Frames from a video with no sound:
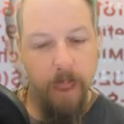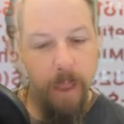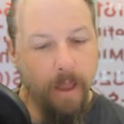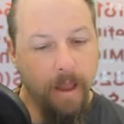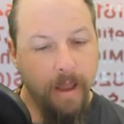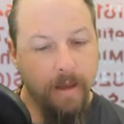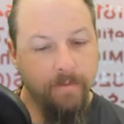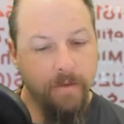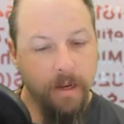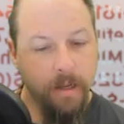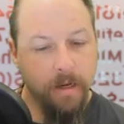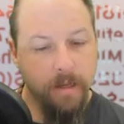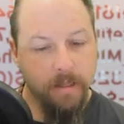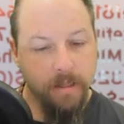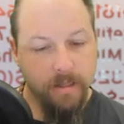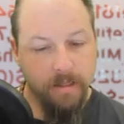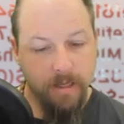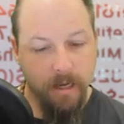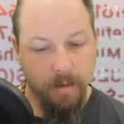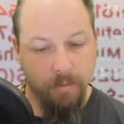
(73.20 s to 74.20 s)
Have a look at
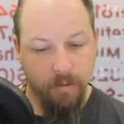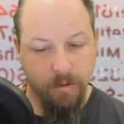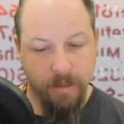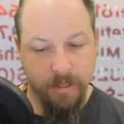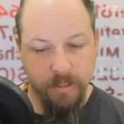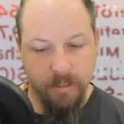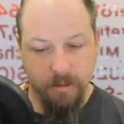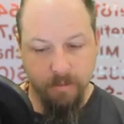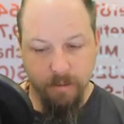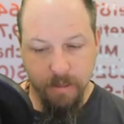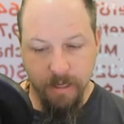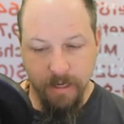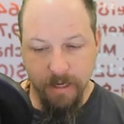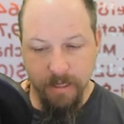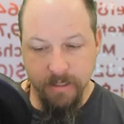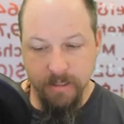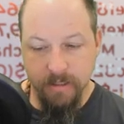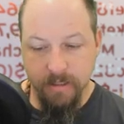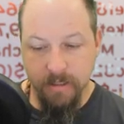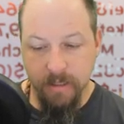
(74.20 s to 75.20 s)
the table that
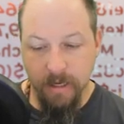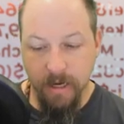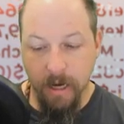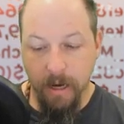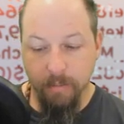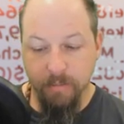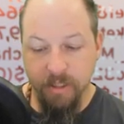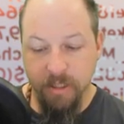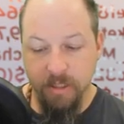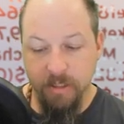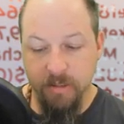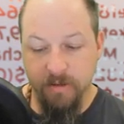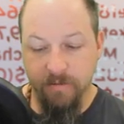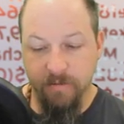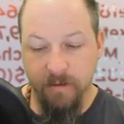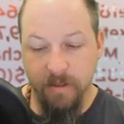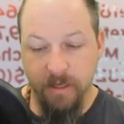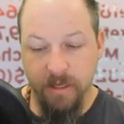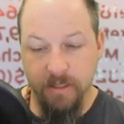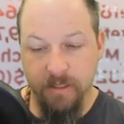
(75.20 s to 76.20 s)
supplies the options
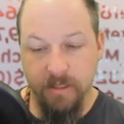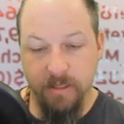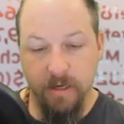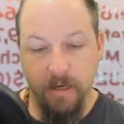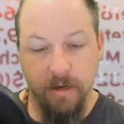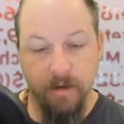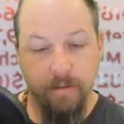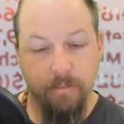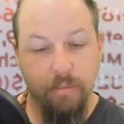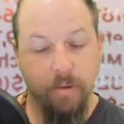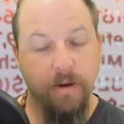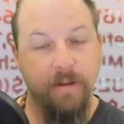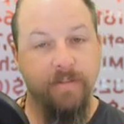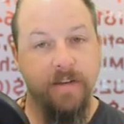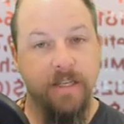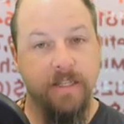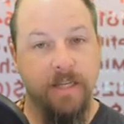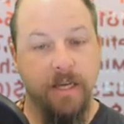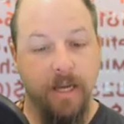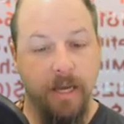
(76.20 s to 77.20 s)
for these
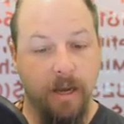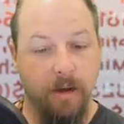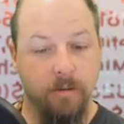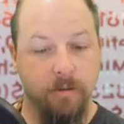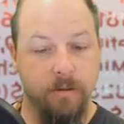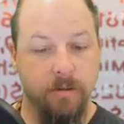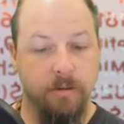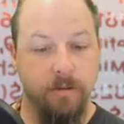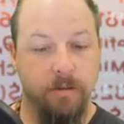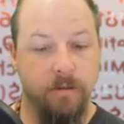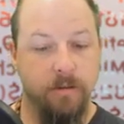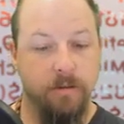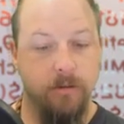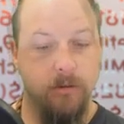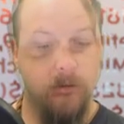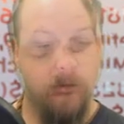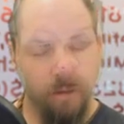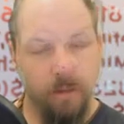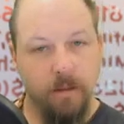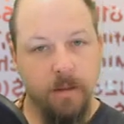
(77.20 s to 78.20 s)
previous accounts.
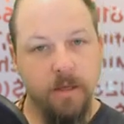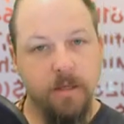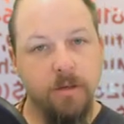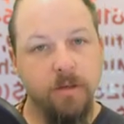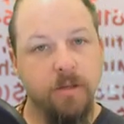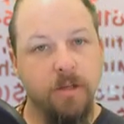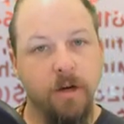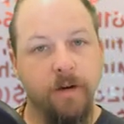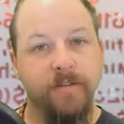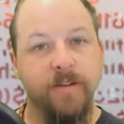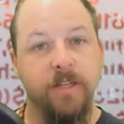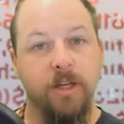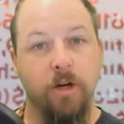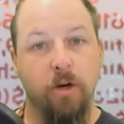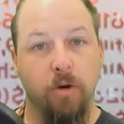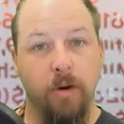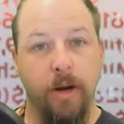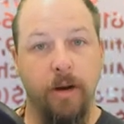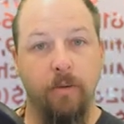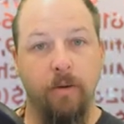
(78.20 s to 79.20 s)
This will serve as a
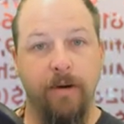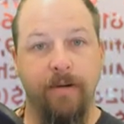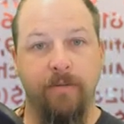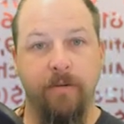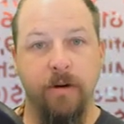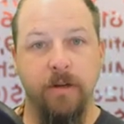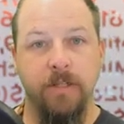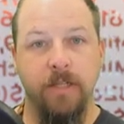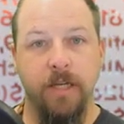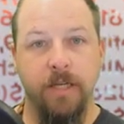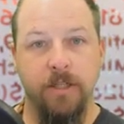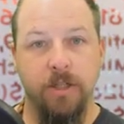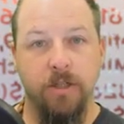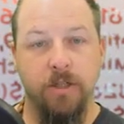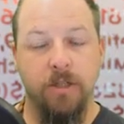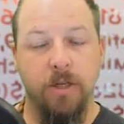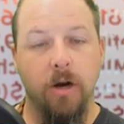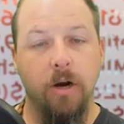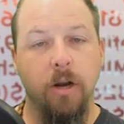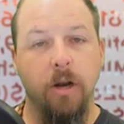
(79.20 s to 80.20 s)
great reference as you
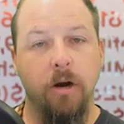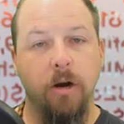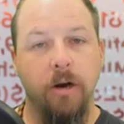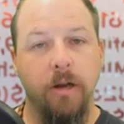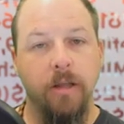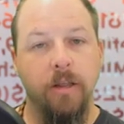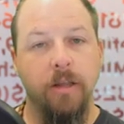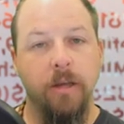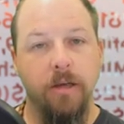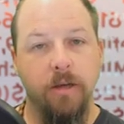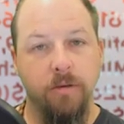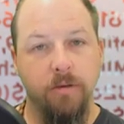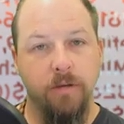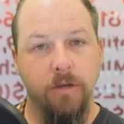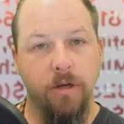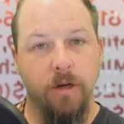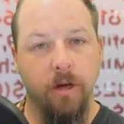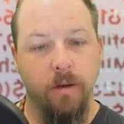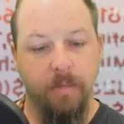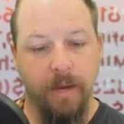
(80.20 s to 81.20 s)
start learning the
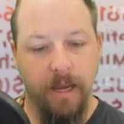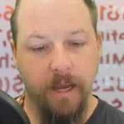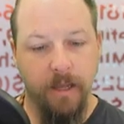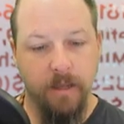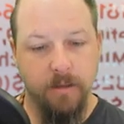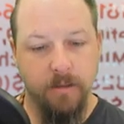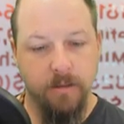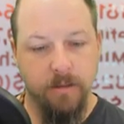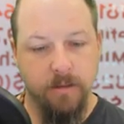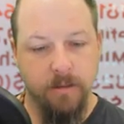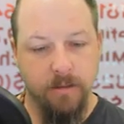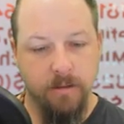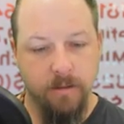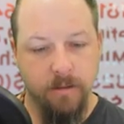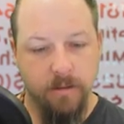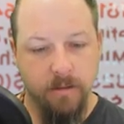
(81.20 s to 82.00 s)
user commands.